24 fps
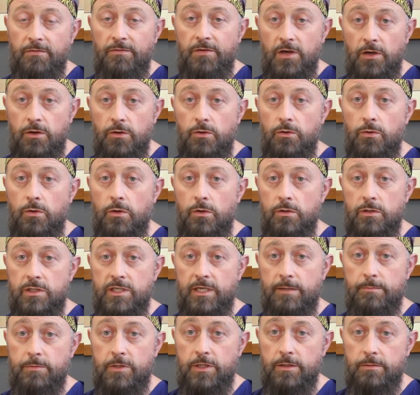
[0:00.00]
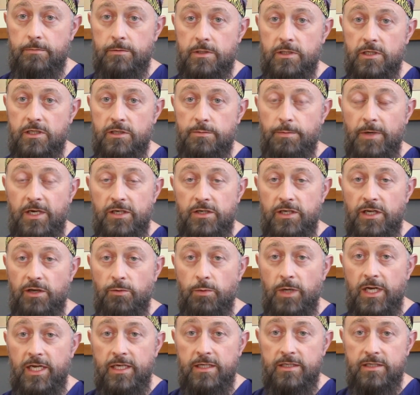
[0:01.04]
few symptoms, especially
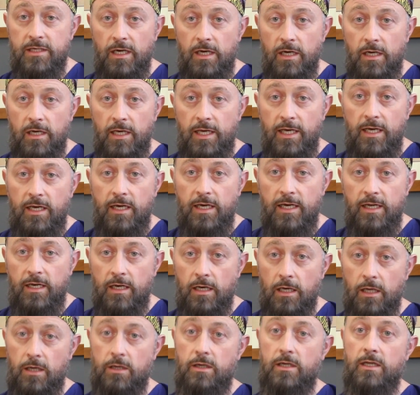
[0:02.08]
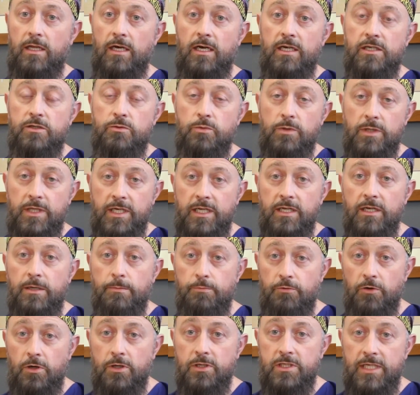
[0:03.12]
when it's early and localized within the
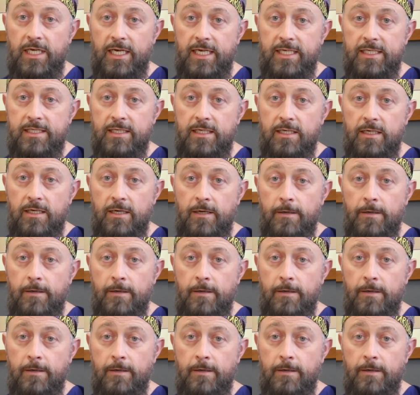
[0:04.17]
prostate.